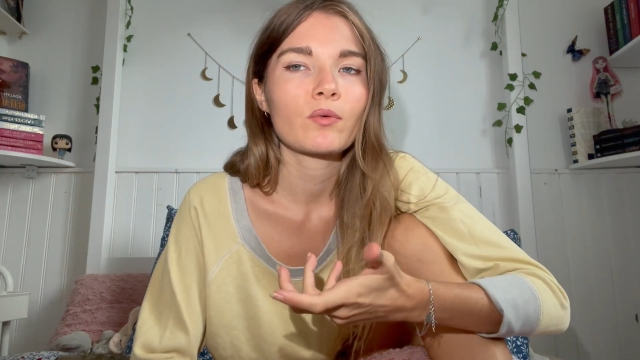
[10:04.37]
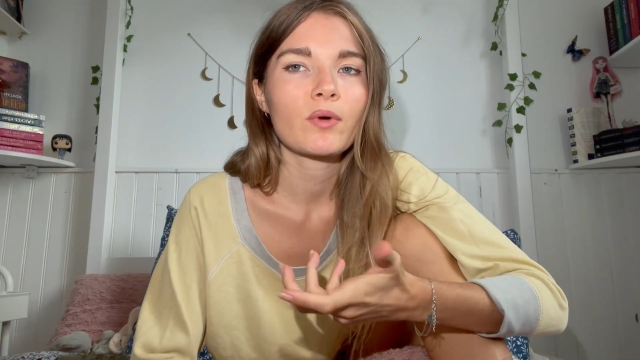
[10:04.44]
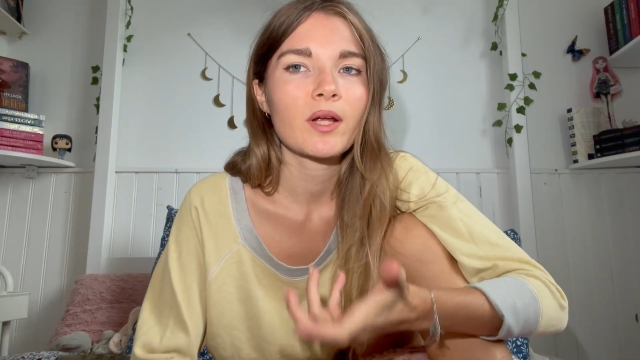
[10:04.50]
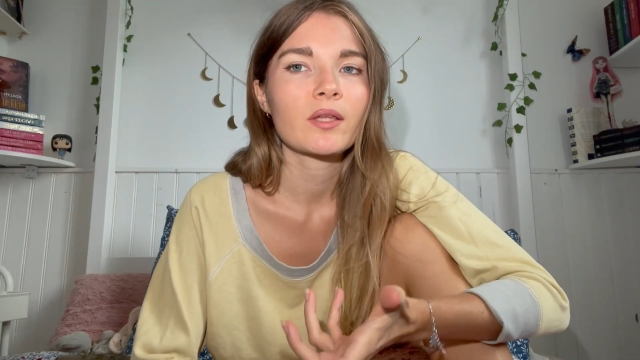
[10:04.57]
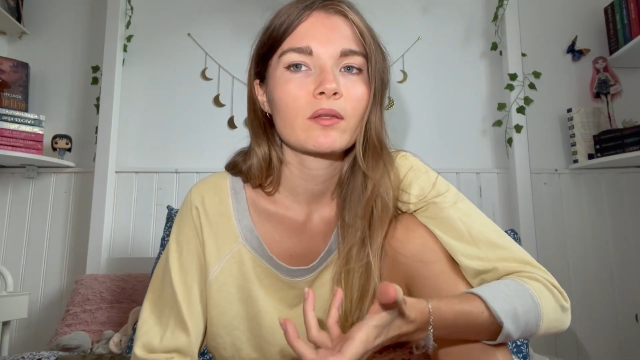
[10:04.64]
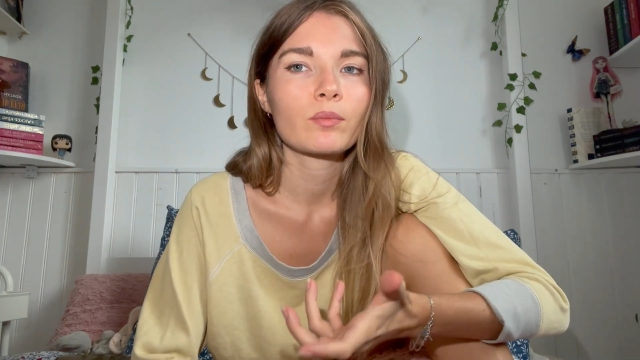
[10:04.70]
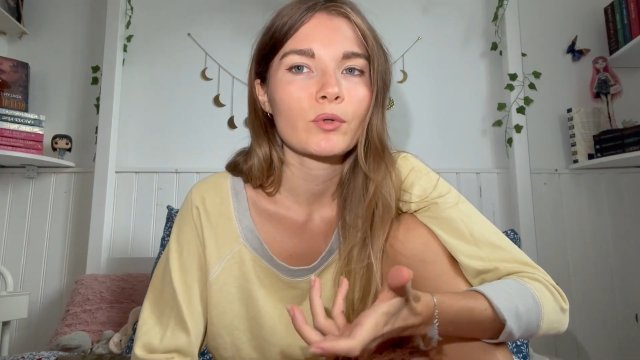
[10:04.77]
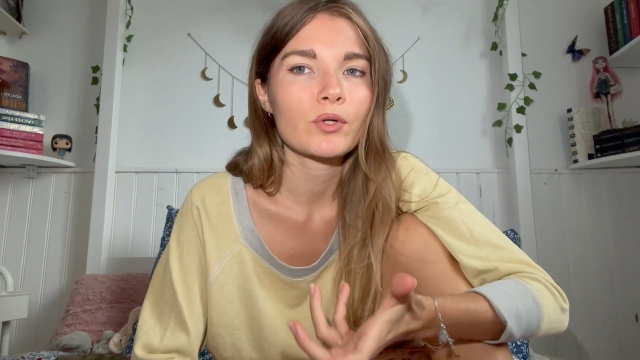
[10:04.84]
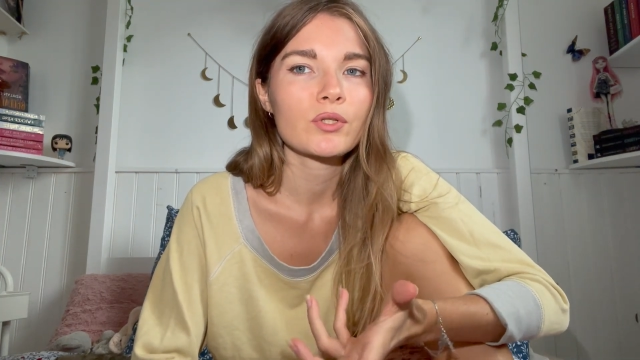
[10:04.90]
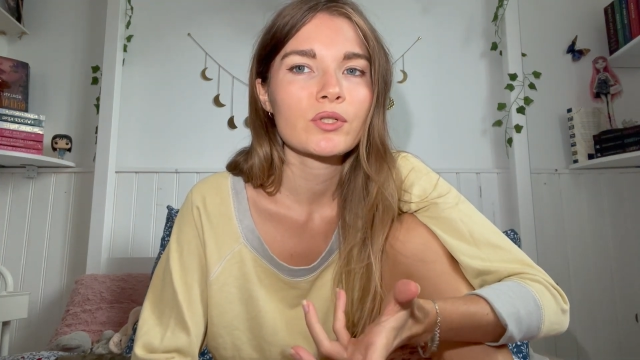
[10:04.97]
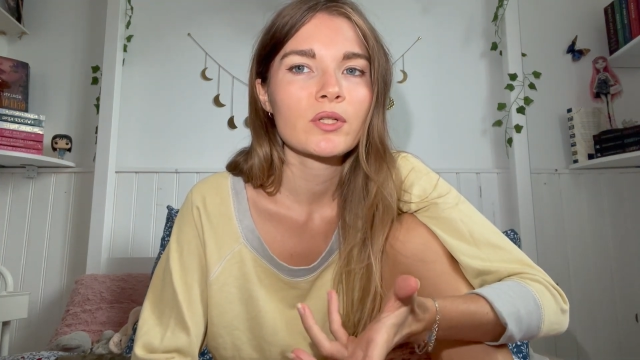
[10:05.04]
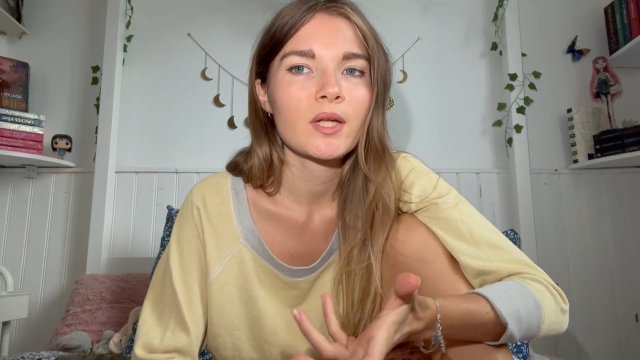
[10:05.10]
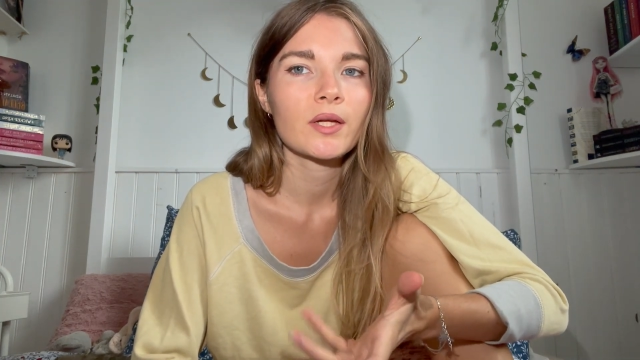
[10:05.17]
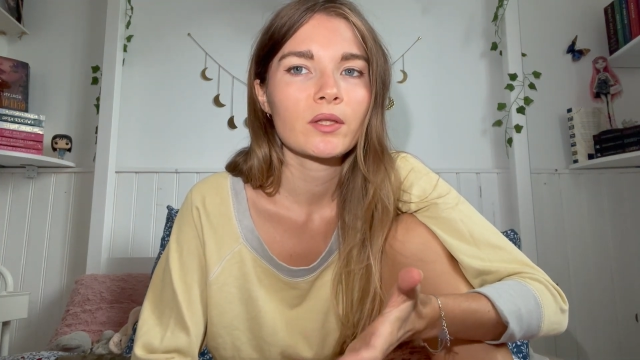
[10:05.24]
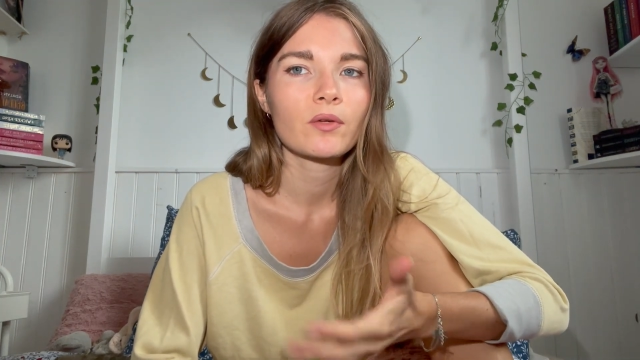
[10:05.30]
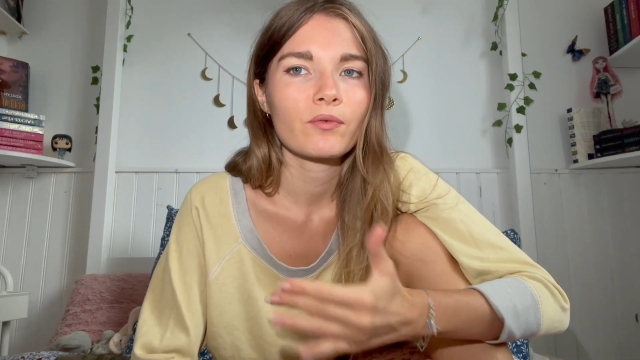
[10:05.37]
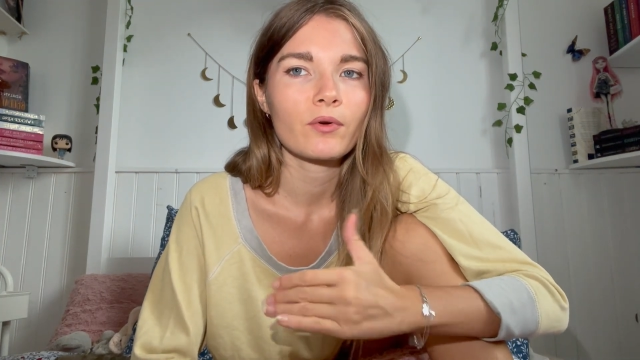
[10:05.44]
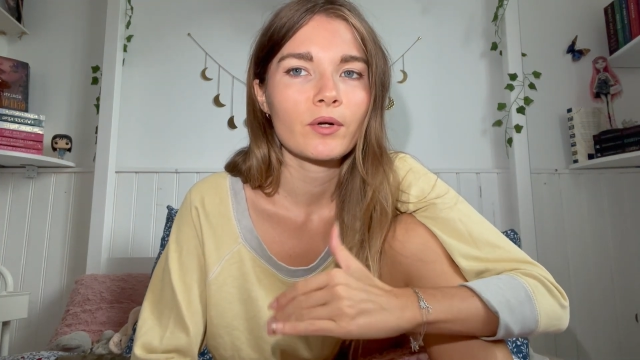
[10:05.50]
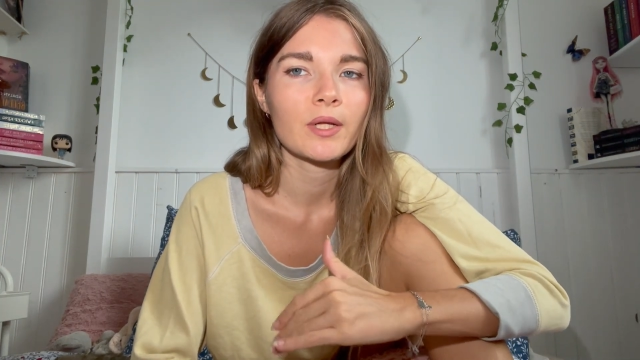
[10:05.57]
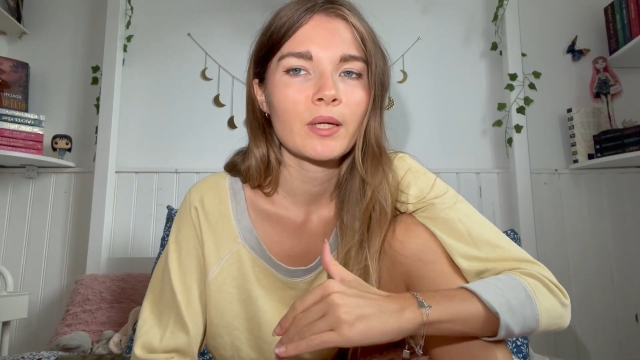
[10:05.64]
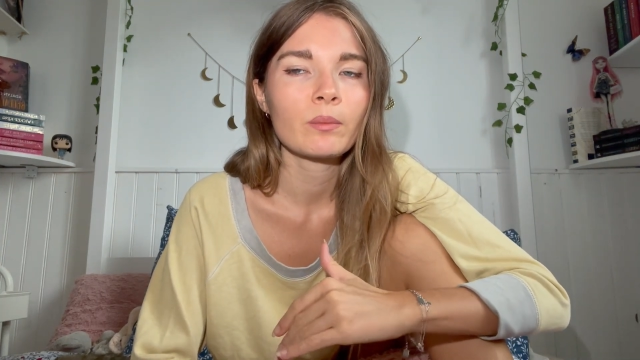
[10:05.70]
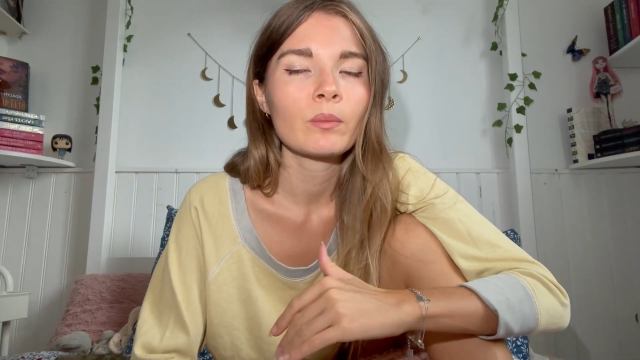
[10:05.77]
right person like
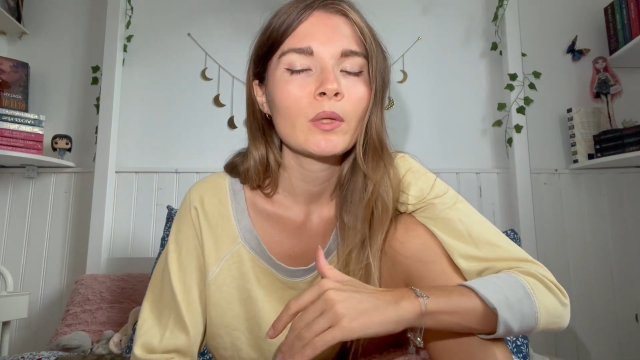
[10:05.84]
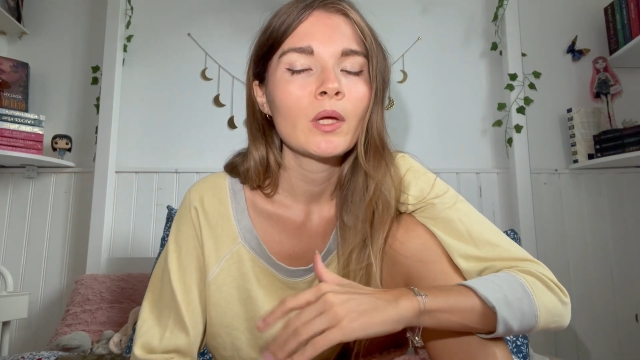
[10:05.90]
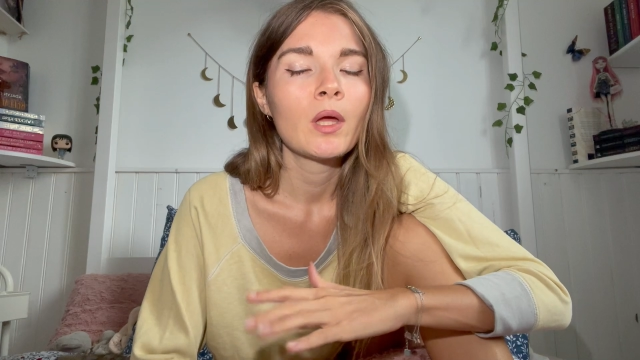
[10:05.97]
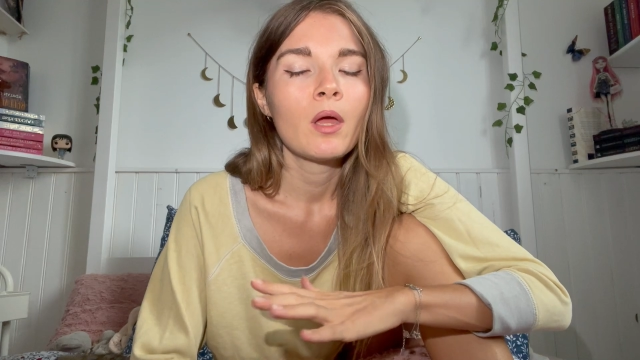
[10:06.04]
for them